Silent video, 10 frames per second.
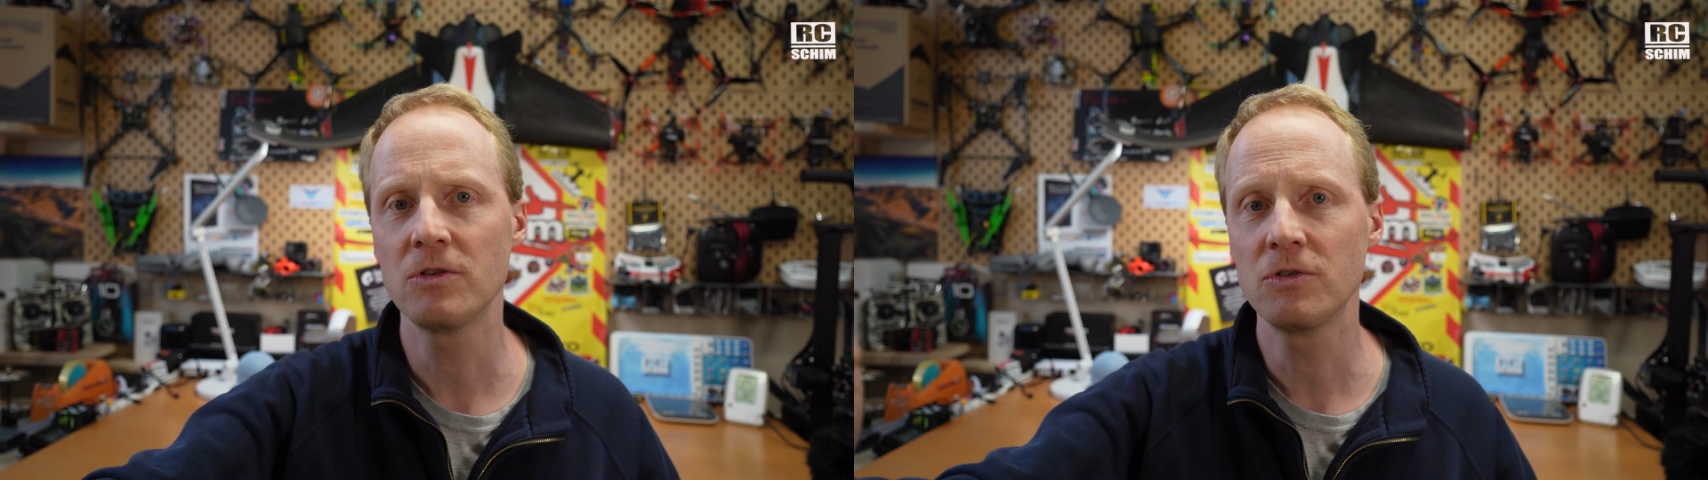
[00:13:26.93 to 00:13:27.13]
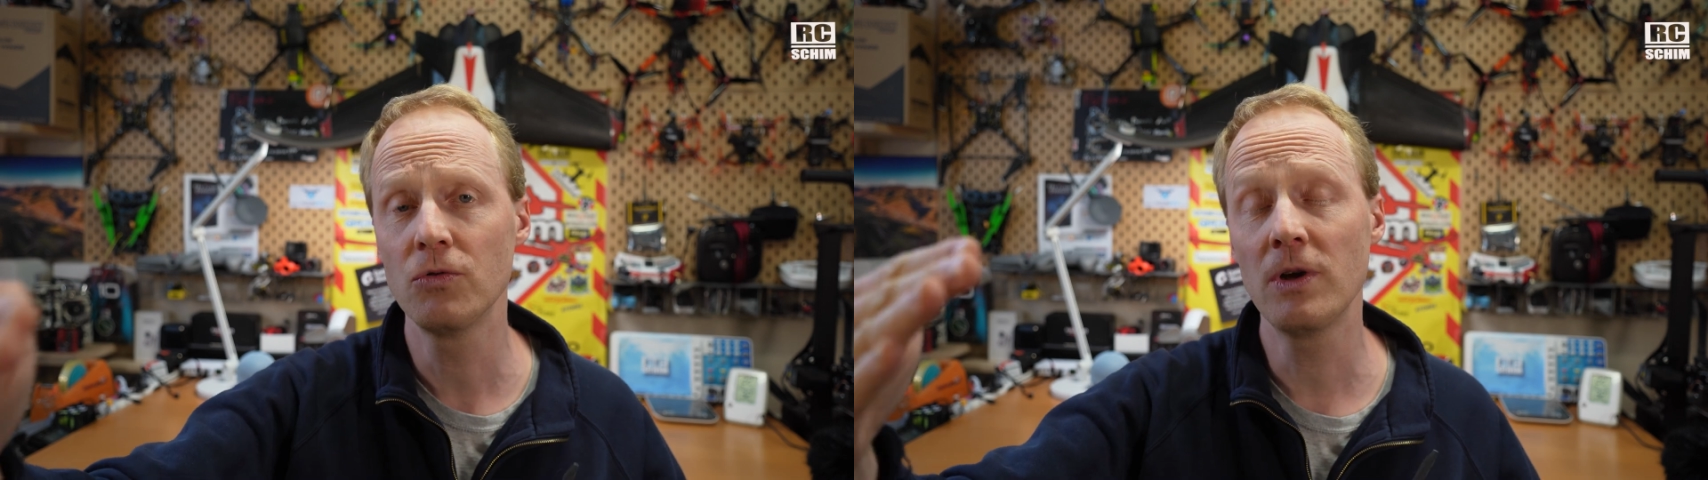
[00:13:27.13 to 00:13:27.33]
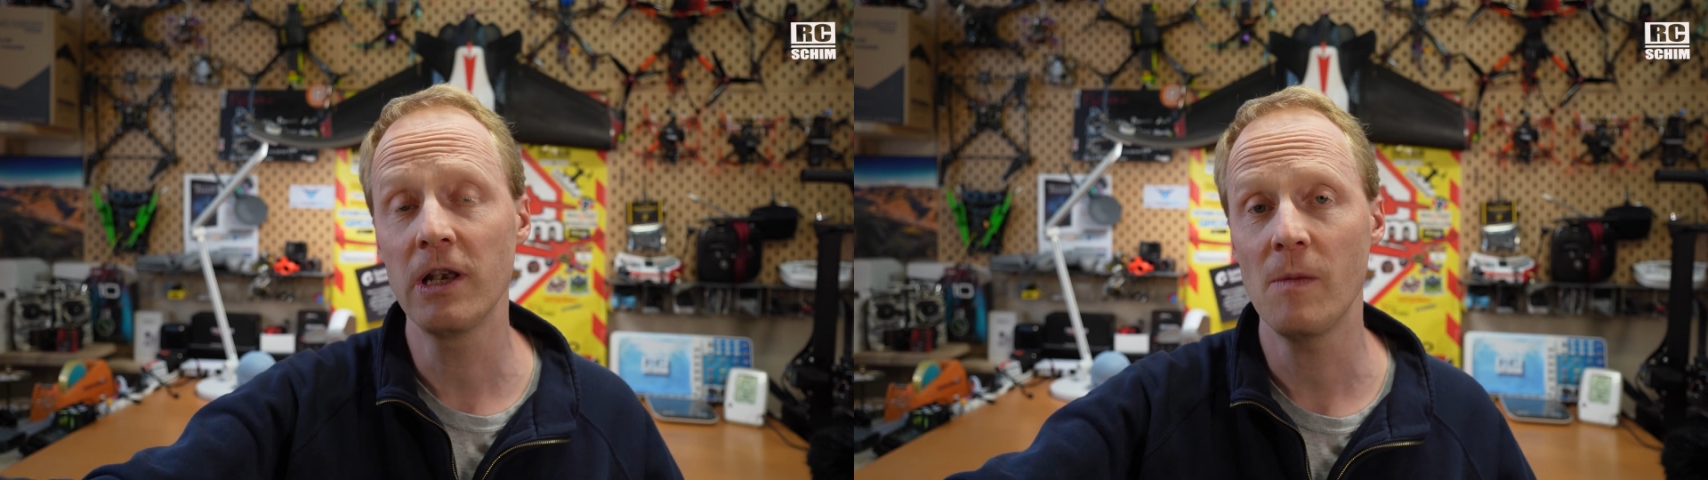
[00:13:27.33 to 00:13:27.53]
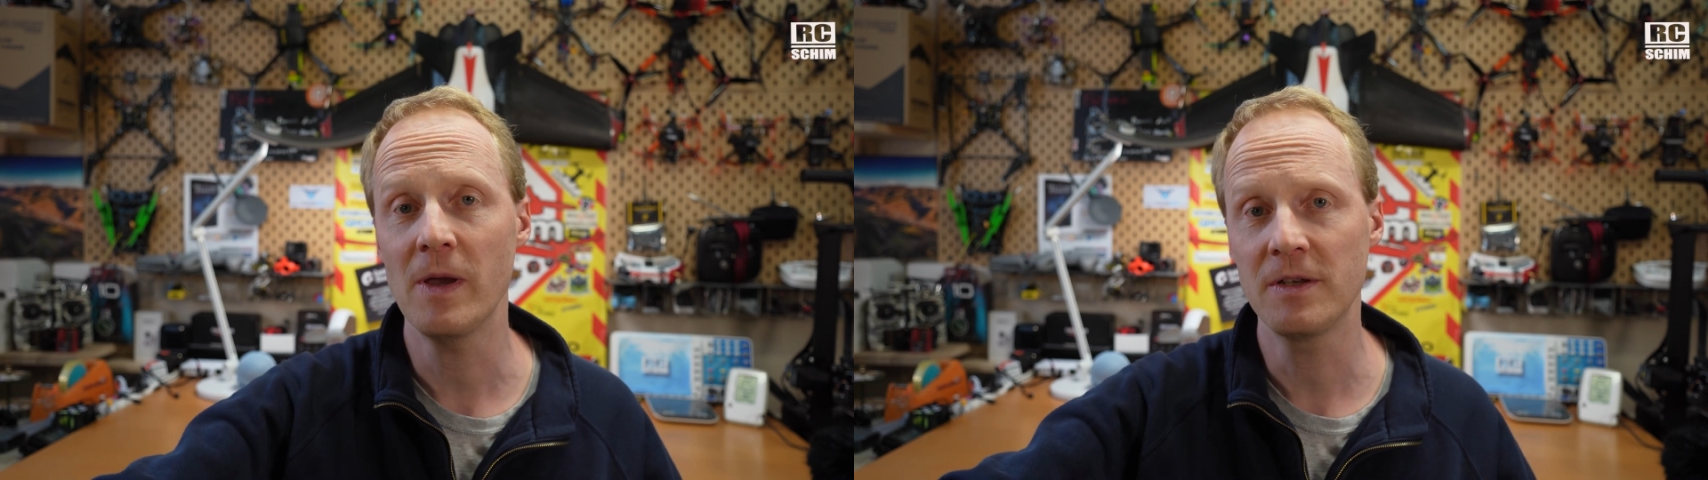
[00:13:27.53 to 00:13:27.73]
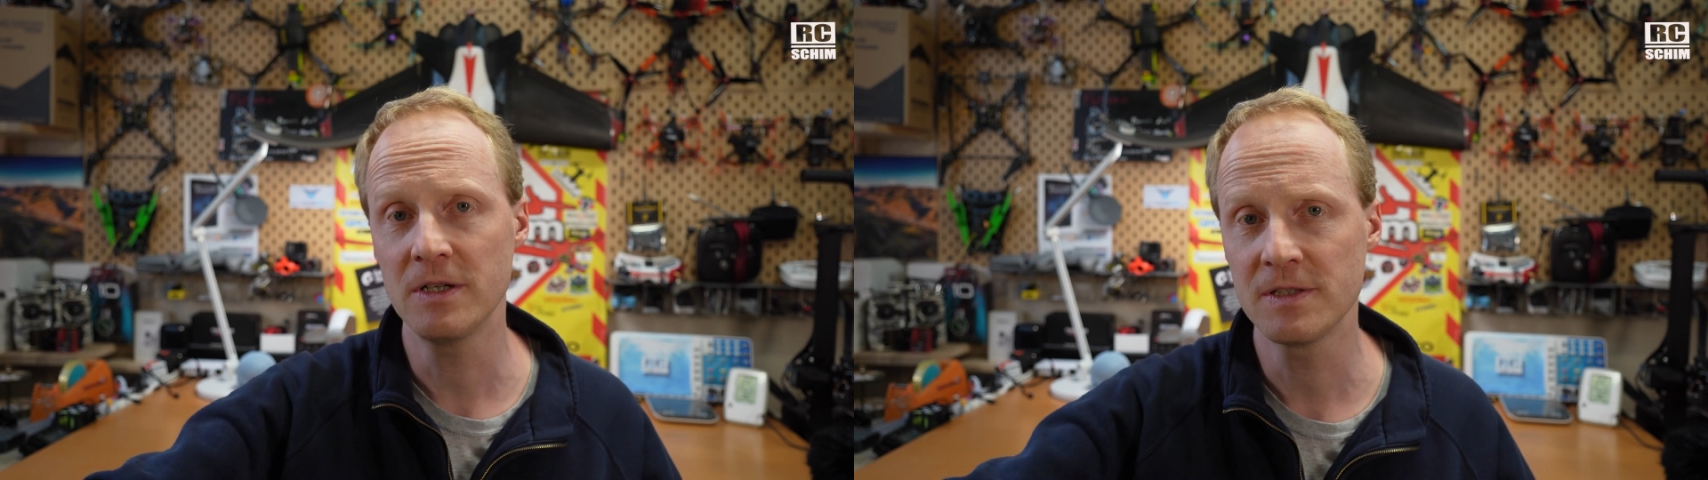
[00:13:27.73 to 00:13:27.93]
to 2
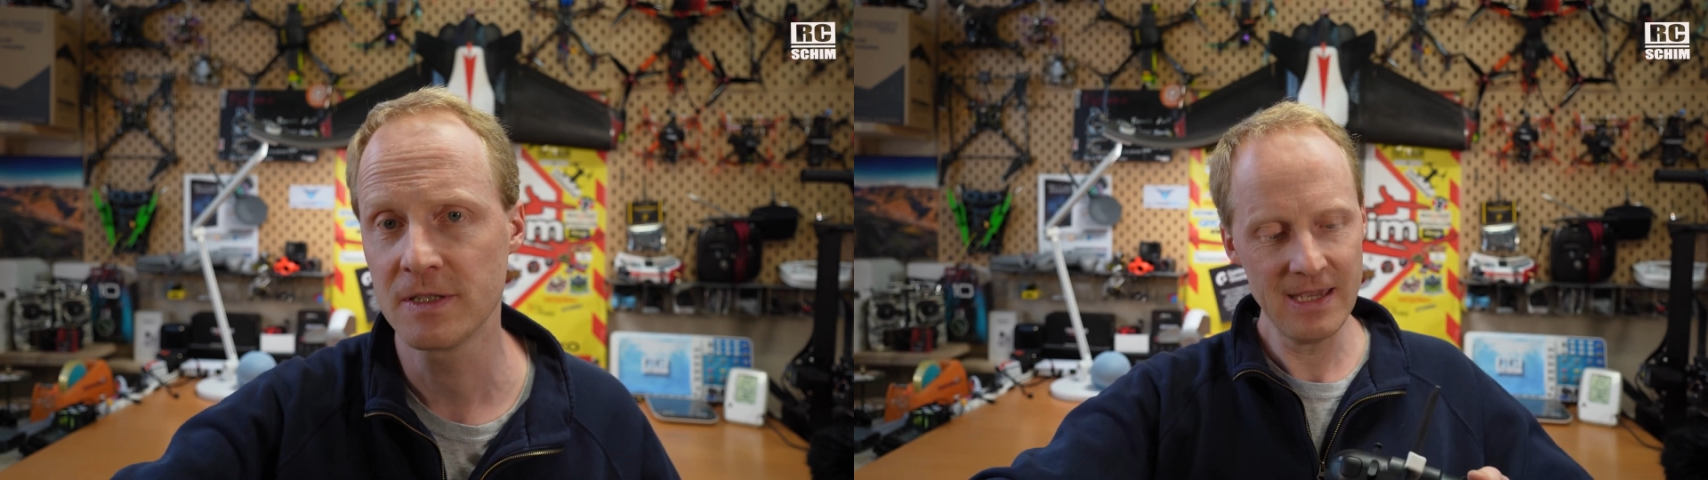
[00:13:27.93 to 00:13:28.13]
kilometers.